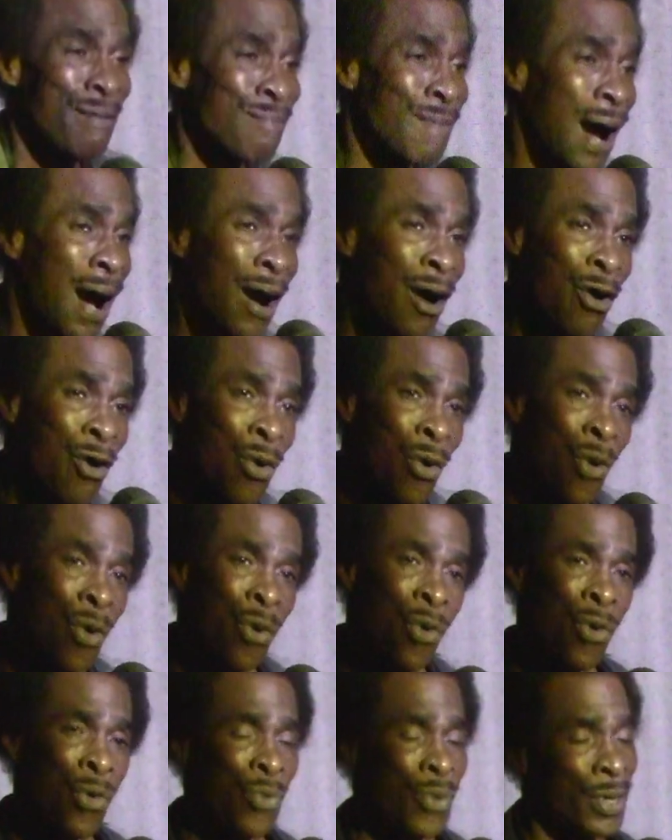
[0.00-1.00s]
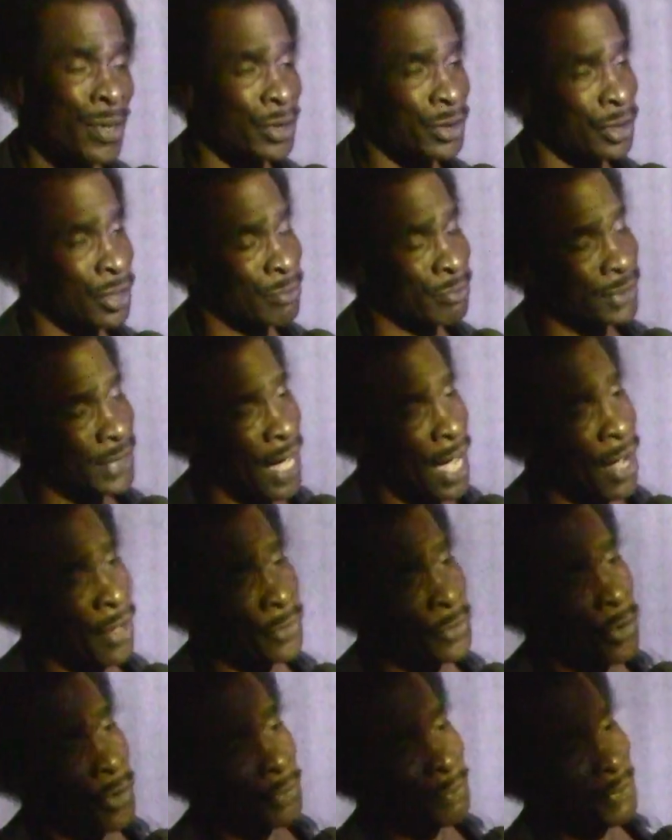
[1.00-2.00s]
My whole world's come down
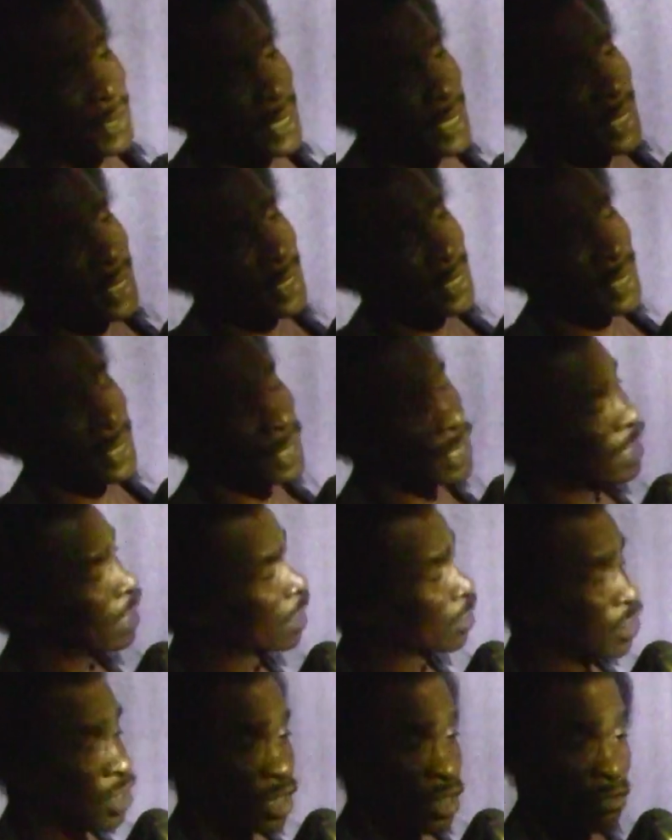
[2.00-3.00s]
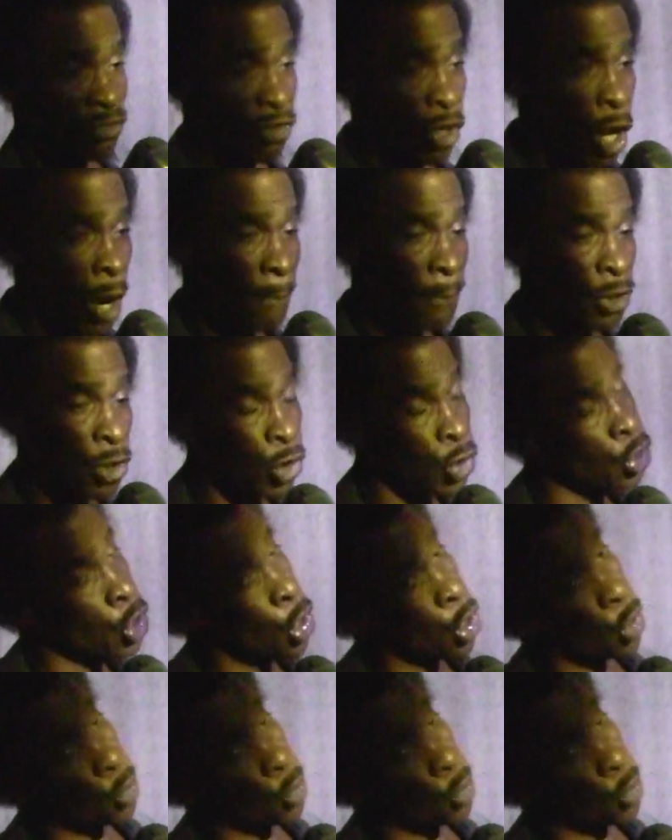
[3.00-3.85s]
on me, just crumbled